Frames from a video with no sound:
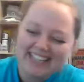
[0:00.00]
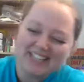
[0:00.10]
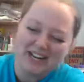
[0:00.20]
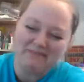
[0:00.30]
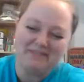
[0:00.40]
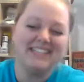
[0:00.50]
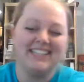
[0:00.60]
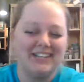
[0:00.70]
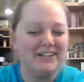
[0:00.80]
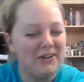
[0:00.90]
Champ says,
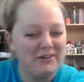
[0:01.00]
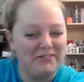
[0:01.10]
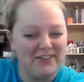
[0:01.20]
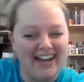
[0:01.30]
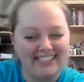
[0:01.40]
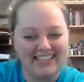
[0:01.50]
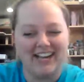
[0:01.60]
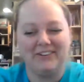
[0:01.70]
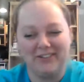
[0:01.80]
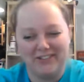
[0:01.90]
little known fact,
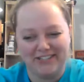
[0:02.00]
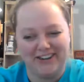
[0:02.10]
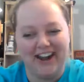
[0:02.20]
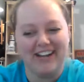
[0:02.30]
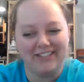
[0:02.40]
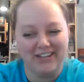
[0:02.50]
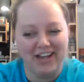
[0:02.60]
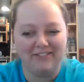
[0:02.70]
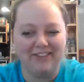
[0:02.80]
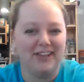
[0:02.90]
cockroaches are actually
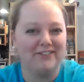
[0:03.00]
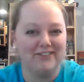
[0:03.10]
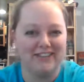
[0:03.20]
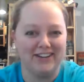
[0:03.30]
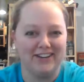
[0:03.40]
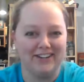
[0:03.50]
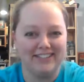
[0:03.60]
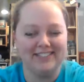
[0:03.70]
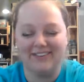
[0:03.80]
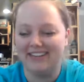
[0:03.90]
avid lovers of the
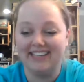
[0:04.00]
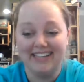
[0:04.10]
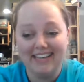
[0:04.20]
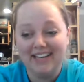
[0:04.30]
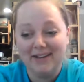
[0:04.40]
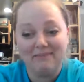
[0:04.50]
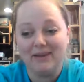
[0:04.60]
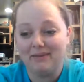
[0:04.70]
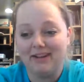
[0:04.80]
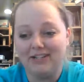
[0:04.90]
arts. Well,
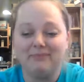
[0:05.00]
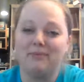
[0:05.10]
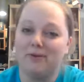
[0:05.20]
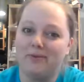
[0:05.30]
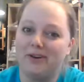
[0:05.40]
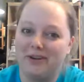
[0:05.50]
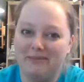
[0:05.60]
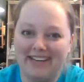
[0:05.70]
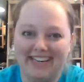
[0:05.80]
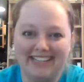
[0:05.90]
maybe I should be more
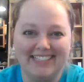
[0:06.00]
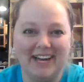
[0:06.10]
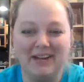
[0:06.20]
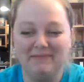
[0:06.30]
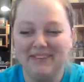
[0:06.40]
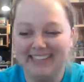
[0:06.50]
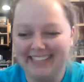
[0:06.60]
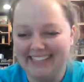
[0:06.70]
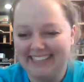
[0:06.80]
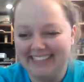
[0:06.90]
welcoming next time.
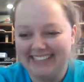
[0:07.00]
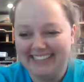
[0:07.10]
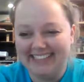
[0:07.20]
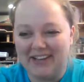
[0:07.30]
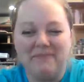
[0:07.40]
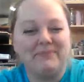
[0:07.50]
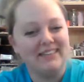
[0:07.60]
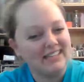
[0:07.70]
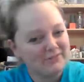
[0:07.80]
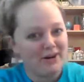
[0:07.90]
So
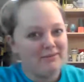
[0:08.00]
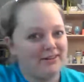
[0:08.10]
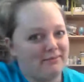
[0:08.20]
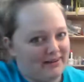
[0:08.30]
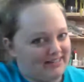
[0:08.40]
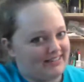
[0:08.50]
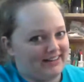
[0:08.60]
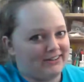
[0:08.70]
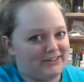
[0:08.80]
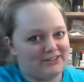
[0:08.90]
let's grab another painting
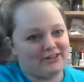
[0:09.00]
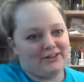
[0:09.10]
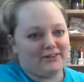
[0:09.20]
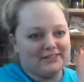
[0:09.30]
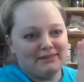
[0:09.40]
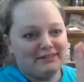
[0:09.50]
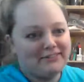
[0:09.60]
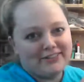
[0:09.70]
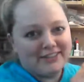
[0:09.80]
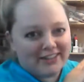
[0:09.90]
and I'll just show you because I'm
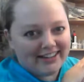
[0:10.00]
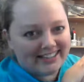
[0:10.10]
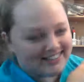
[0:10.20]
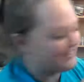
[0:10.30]
having fun talking